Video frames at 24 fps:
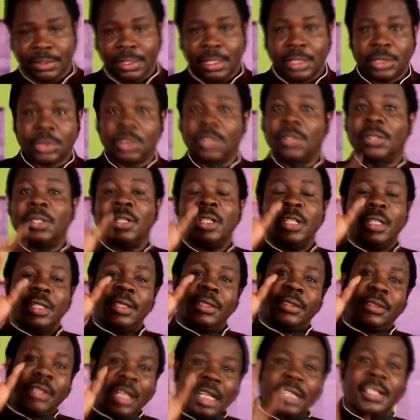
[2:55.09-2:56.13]
So,
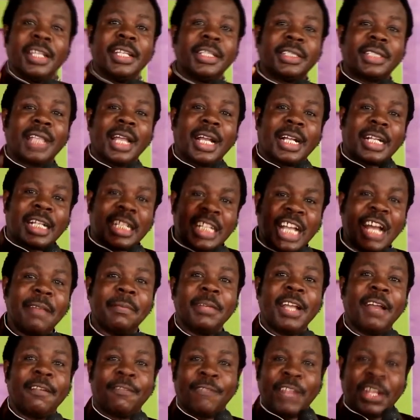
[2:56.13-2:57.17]
three things are
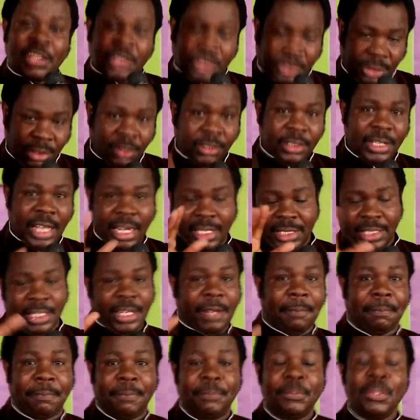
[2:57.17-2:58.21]
coming up very strong in that
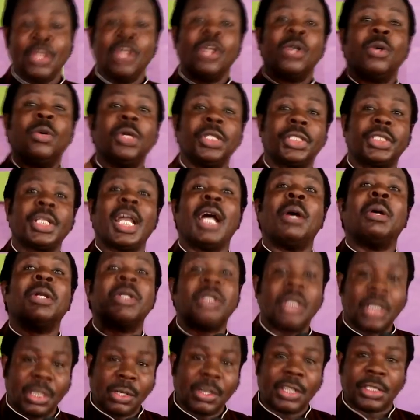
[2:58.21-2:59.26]
tape, which I want
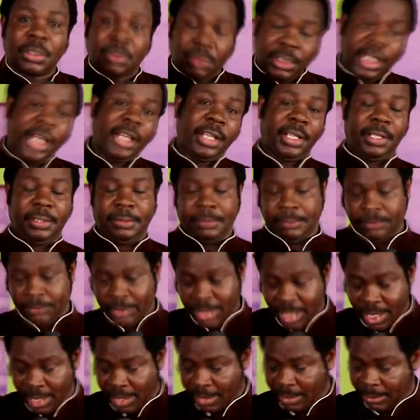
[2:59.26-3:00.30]
to address today,
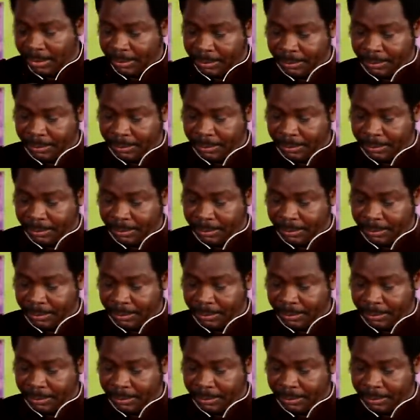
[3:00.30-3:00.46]
here,